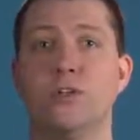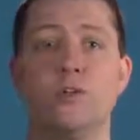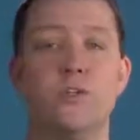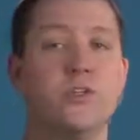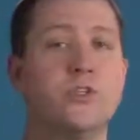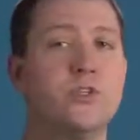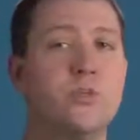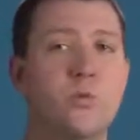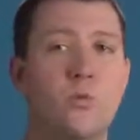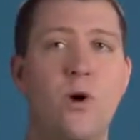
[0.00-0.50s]
So
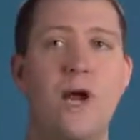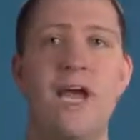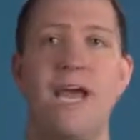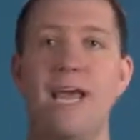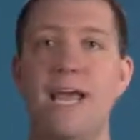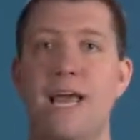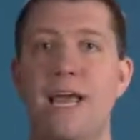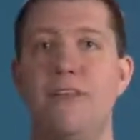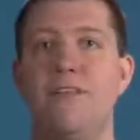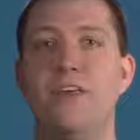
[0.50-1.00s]
this is a
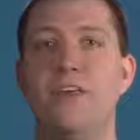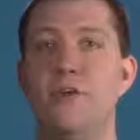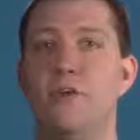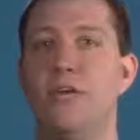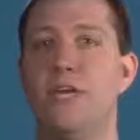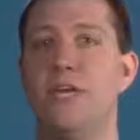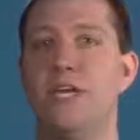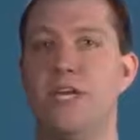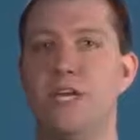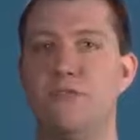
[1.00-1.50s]
way that you
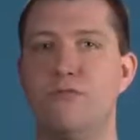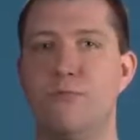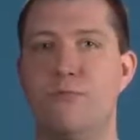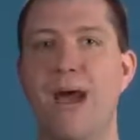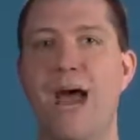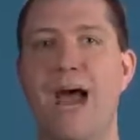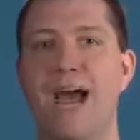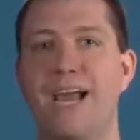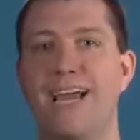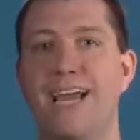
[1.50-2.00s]
can give
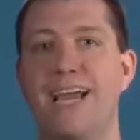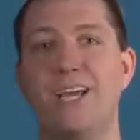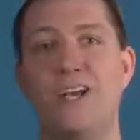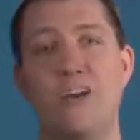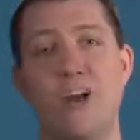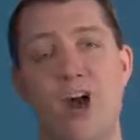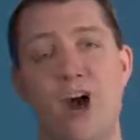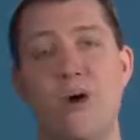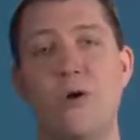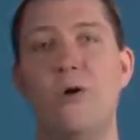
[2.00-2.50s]
back
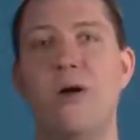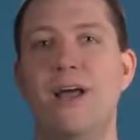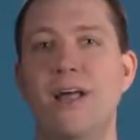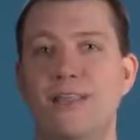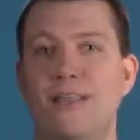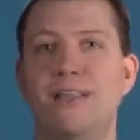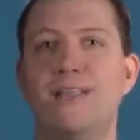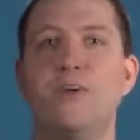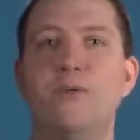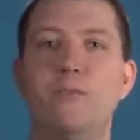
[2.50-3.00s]
and know
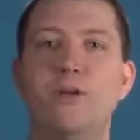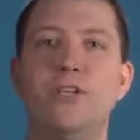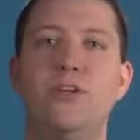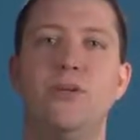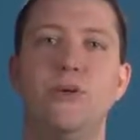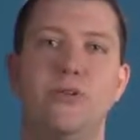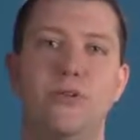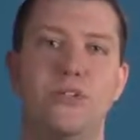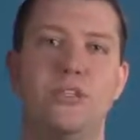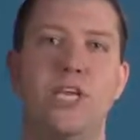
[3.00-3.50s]
that they'll be
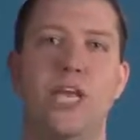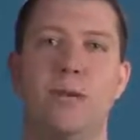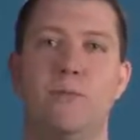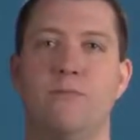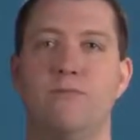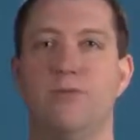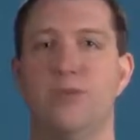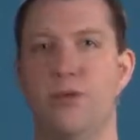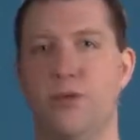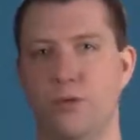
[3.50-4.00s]
doing the same
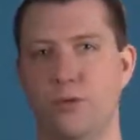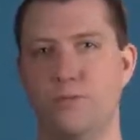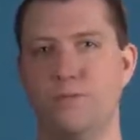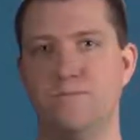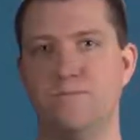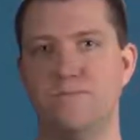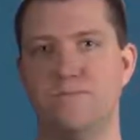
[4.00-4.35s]
for you.